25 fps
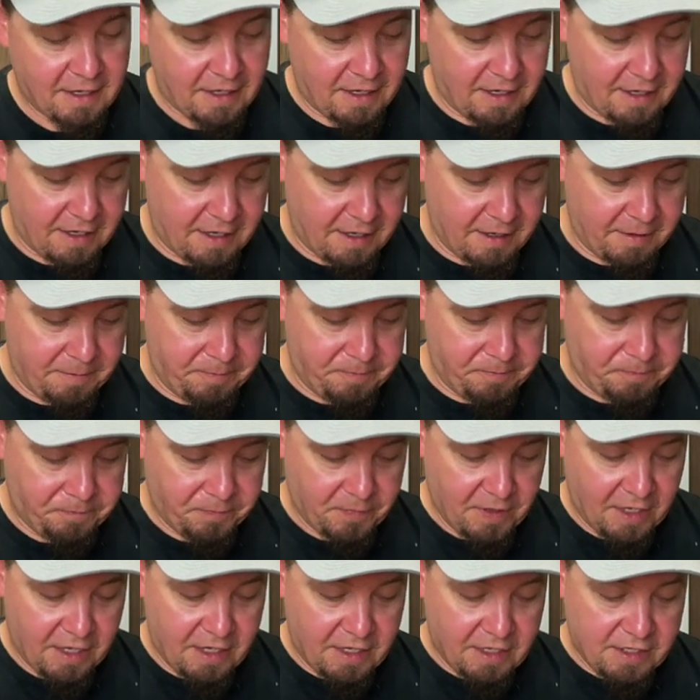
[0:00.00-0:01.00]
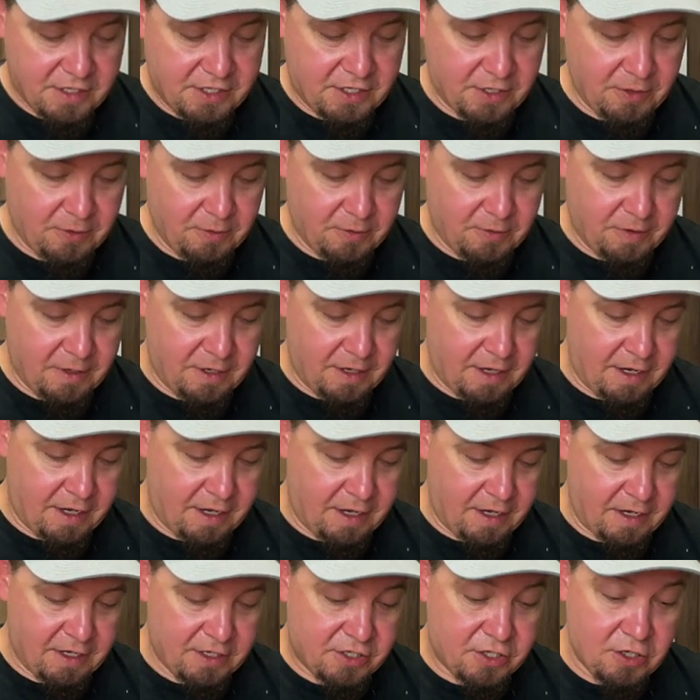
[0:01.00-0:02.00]
Um, so,
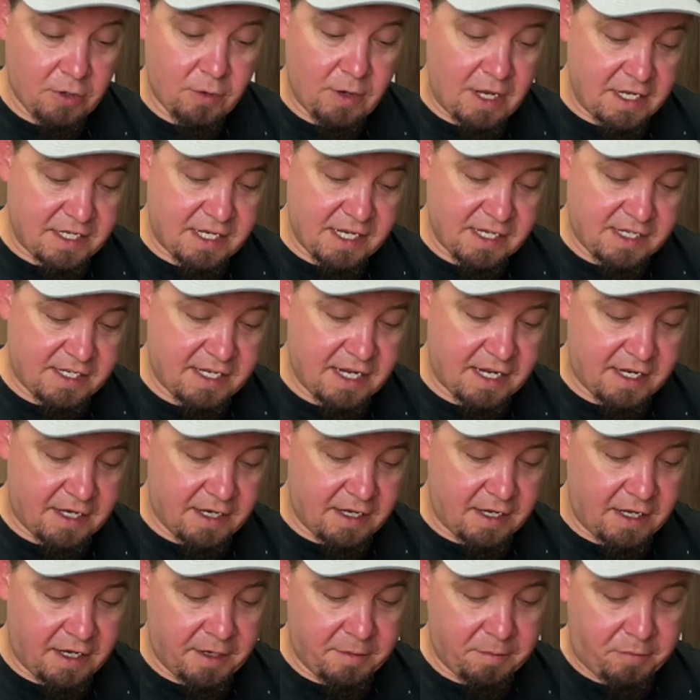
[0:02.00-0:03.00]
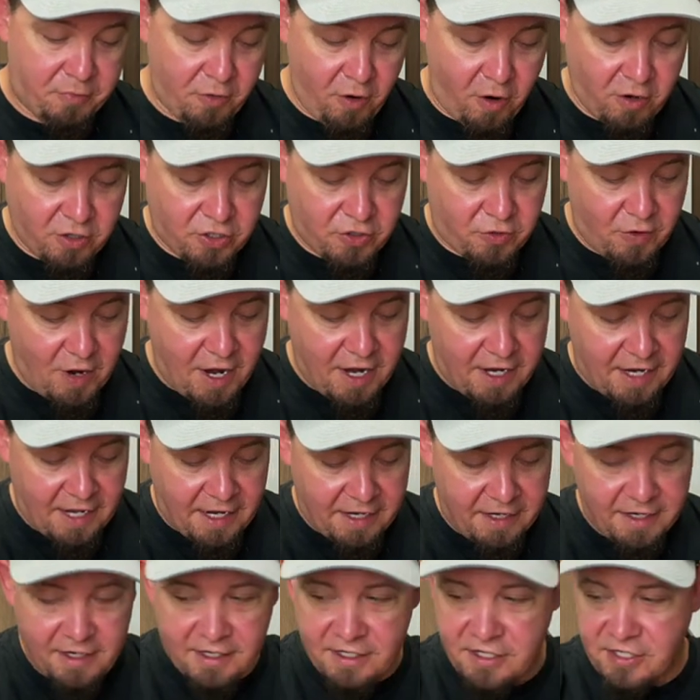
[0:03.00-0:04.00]
uh, so as I said, in bronze grade
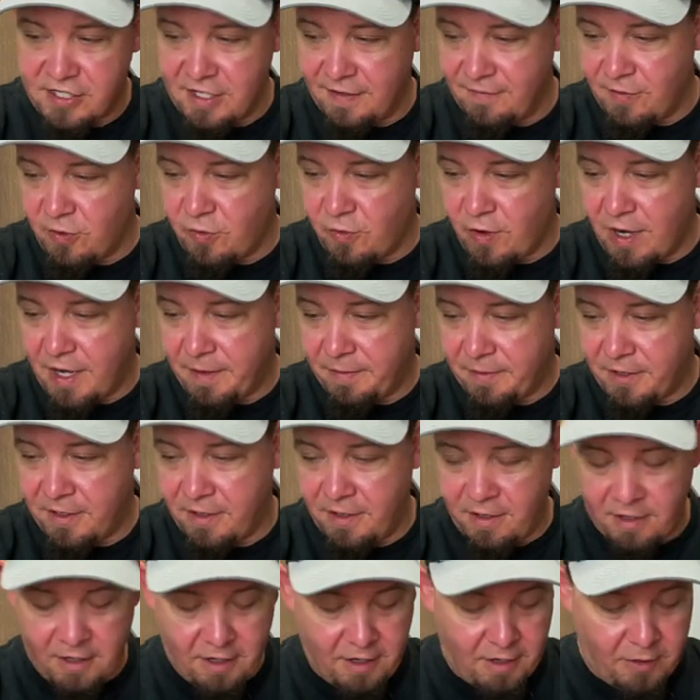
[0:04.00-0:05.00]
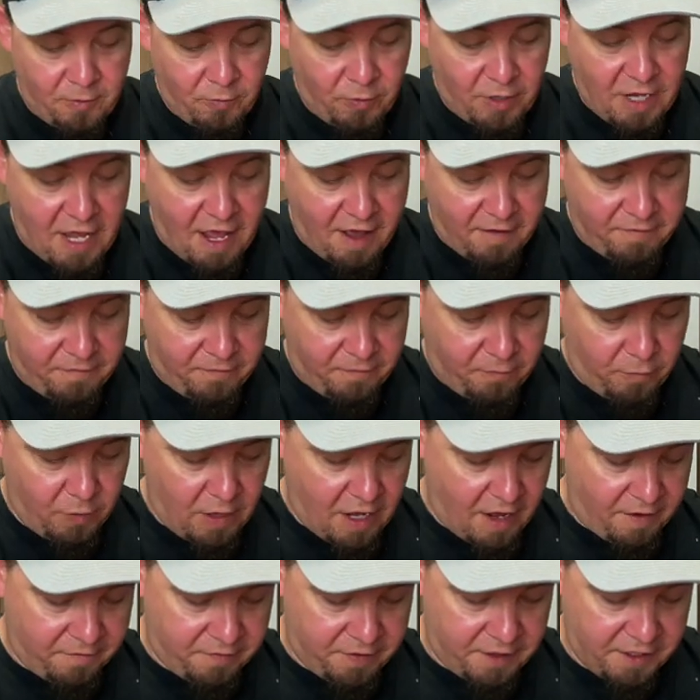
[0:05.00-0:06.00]
and in silver grade, uh, we have we
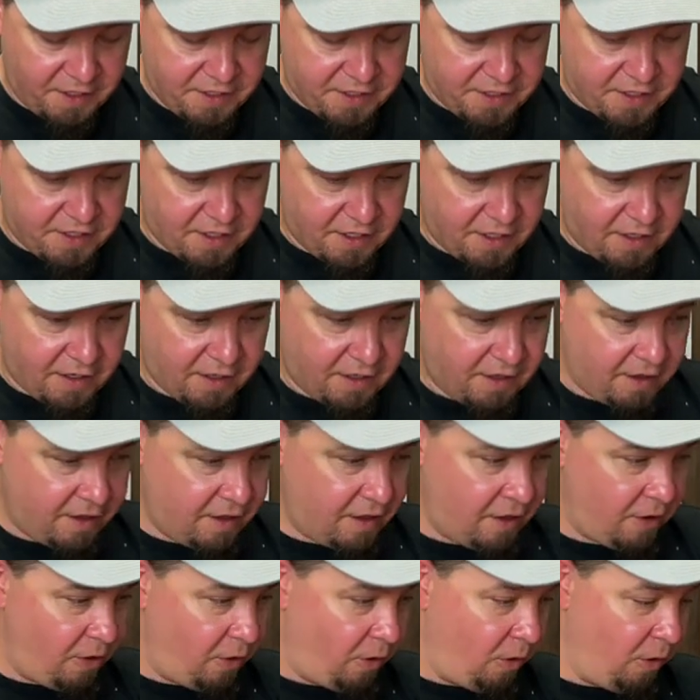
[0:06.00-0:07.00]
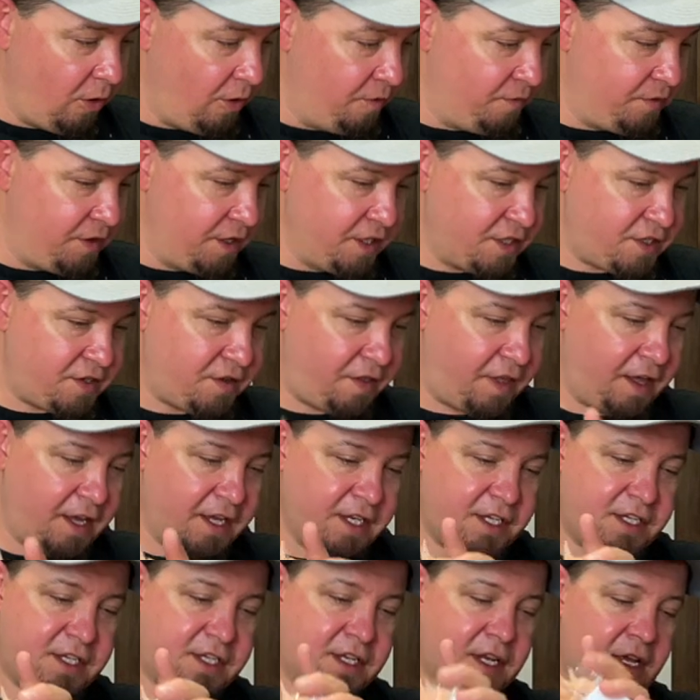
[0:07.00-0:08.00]
have these uh, all of these
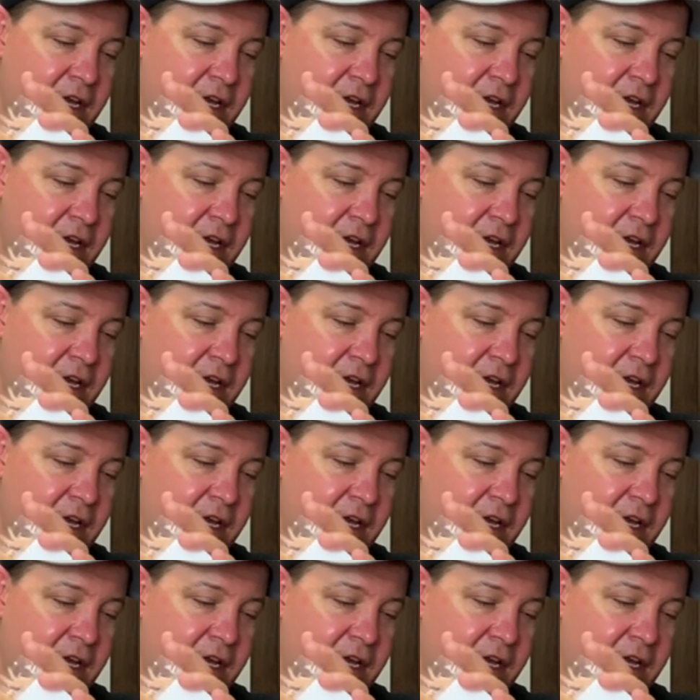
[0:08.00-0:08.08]
things.